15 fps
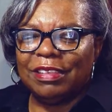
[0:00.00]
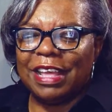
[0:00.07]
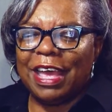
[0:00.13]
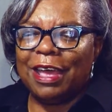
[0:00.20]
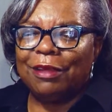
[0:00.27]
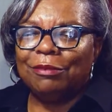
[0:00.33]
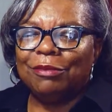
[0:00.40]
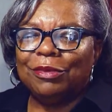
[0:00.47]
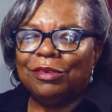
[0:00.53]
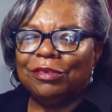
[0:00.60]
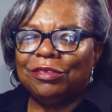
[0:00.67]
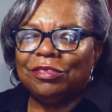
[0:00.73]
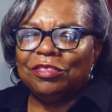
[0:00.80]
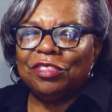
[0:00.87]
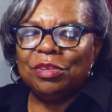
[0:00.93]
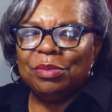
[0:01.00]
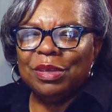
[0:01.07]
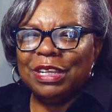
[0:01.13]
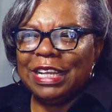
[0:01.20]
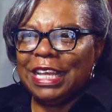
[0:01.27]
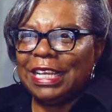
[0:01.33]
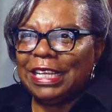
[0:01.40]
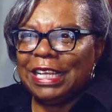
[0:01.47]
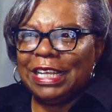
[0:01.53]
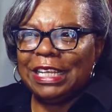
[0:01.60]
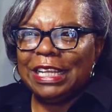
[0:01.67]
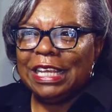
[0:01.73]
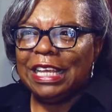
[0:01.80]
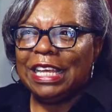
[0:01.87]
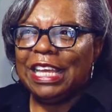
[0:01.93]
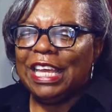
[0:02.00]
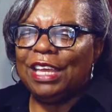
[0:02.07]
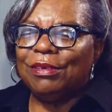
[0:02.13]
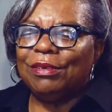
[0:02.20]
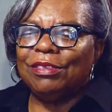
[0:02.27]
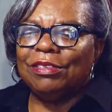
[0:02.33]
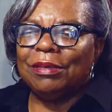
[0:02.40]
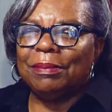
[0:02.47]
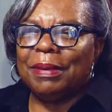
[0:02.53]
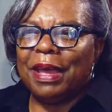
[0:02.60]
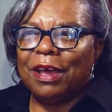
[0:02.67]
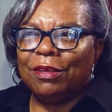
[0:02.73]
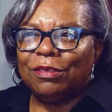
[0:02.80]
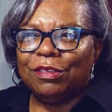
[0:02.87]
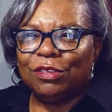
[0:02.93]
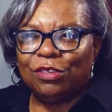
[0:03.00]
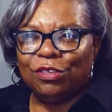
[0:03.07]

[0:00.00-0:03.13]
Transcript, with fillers: that was stimulating. It was about the